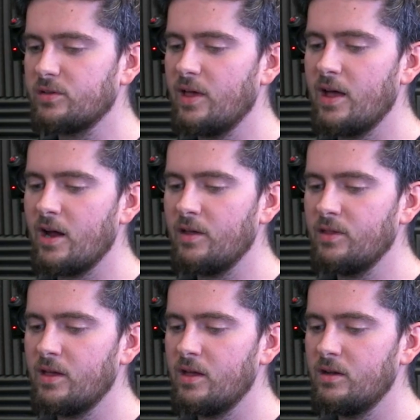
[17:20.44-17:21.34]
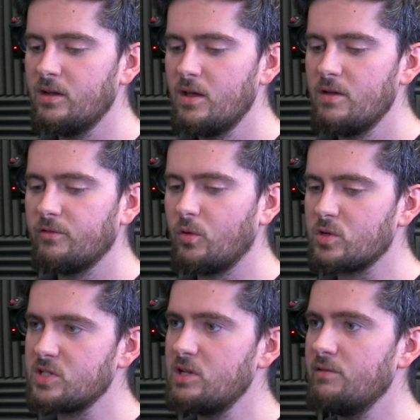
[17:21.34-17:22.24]
there. And then of
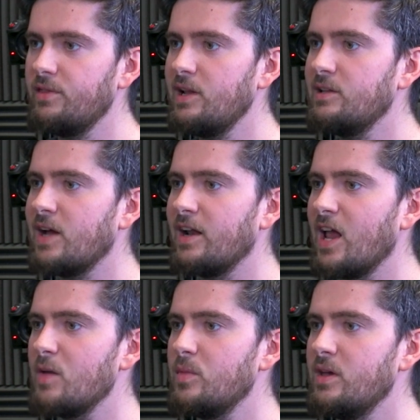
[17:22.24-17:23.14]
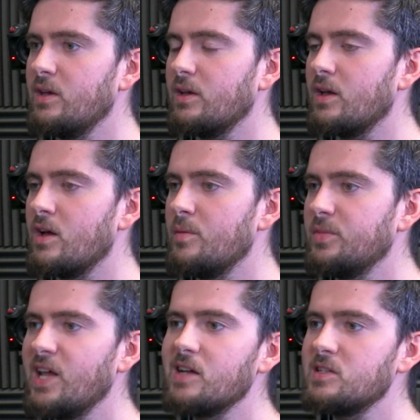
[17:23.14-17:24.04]
course you have the dynamic
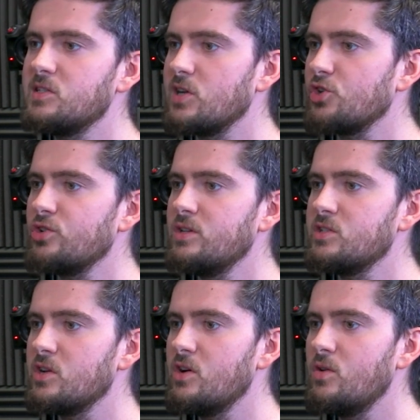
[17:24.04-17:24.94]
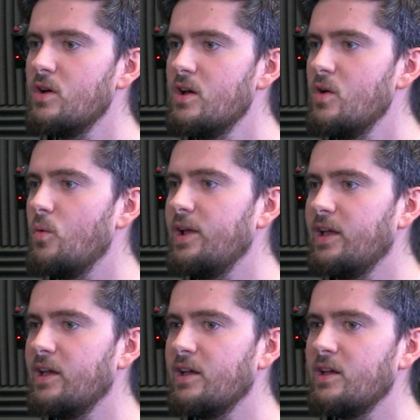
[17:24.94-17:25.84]
text insertion, so we
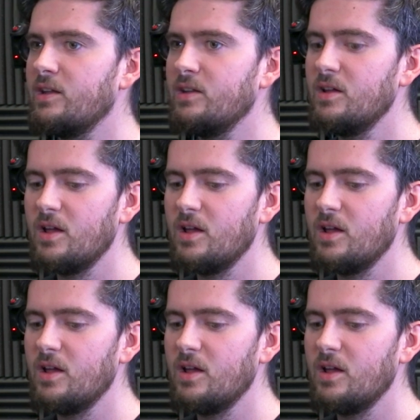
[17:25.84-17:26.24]
can